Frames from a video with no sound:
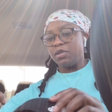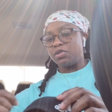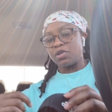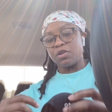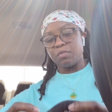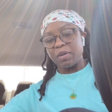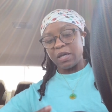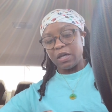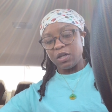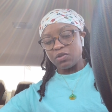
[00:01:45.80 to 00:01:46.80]
Turn the
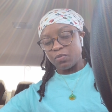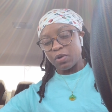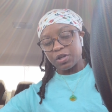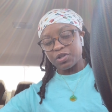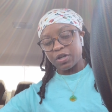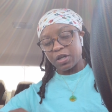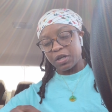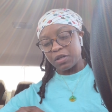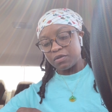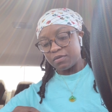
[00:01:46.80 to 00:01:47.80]
page, wash your
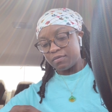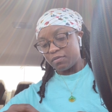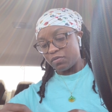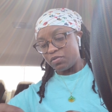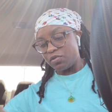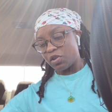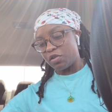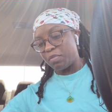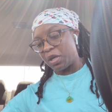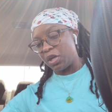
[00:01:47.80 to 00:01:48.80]
hands. Turn
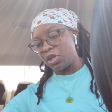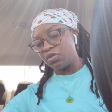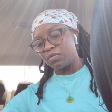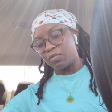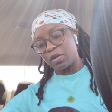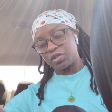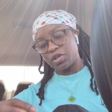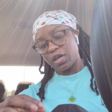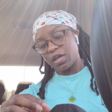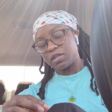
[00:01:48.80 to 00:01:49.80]
the Page, wash
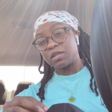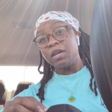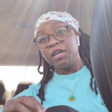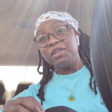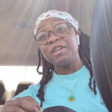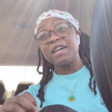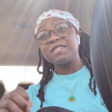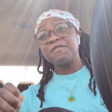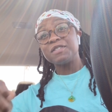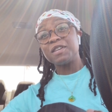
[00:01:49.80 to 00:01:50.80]
your hands. You guys
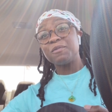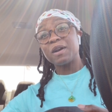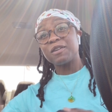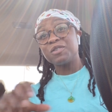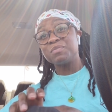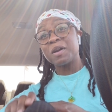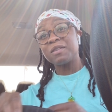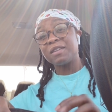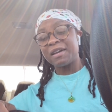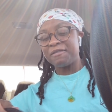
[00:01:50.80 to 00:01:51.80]
ever seen Rocko's
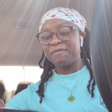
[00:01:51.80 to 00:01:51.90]
Modern Life?